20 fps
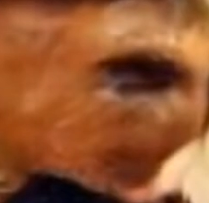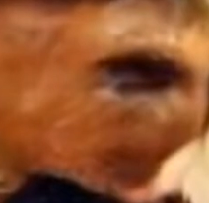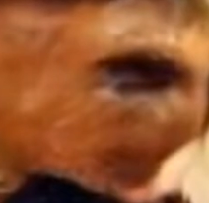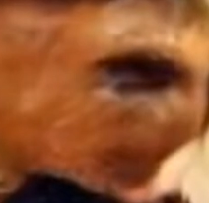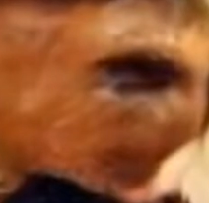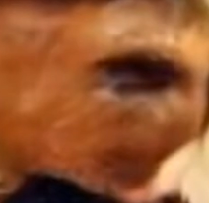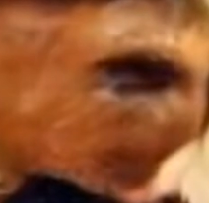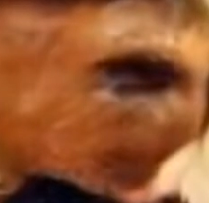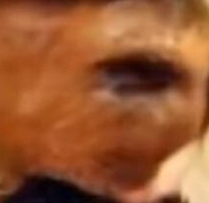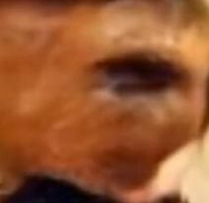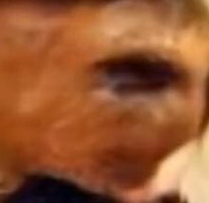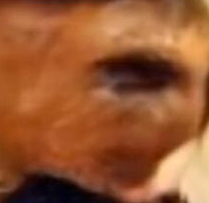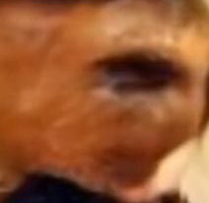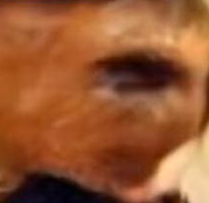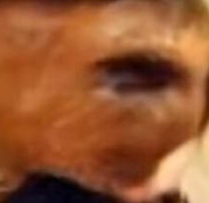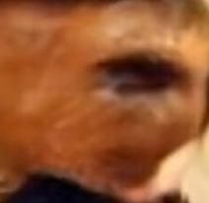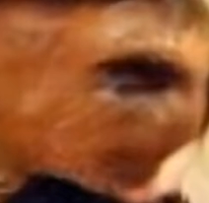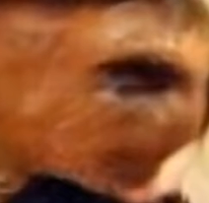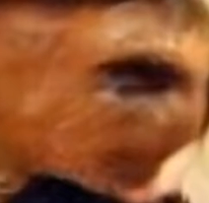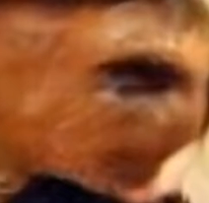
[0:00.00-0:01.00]

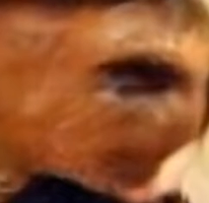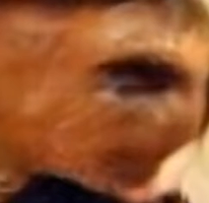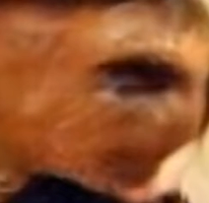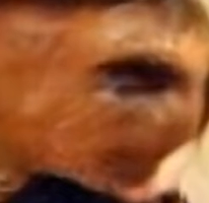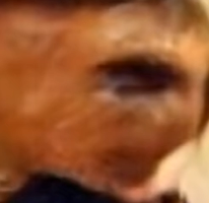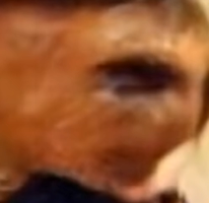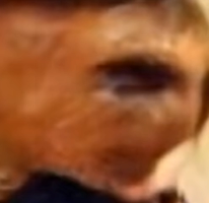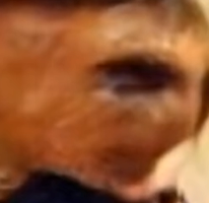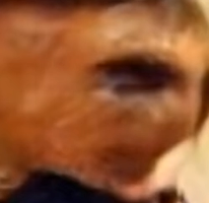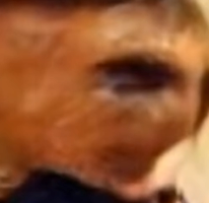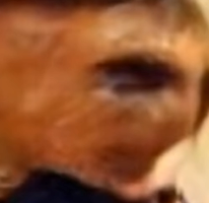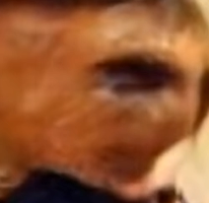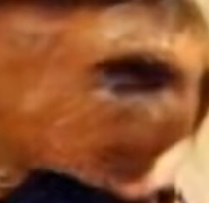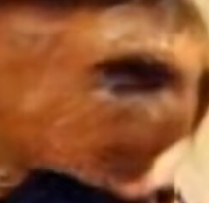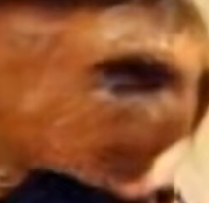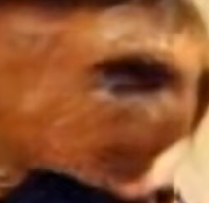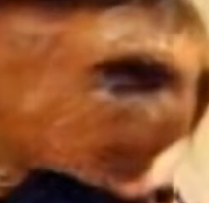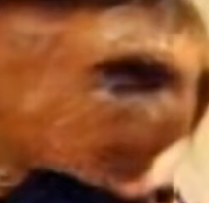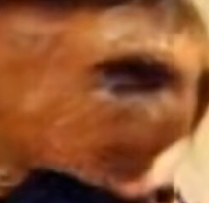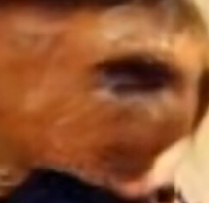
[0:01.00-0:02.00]

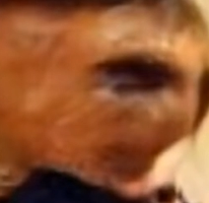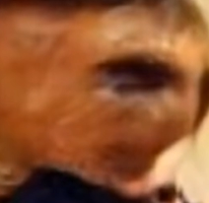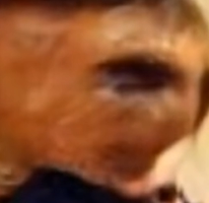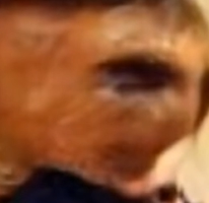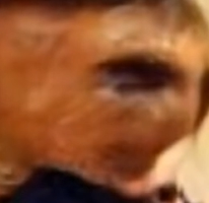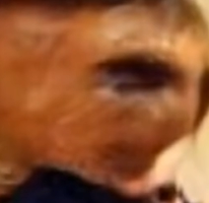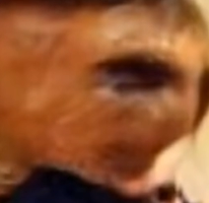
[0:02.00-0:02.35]
(no one is talking)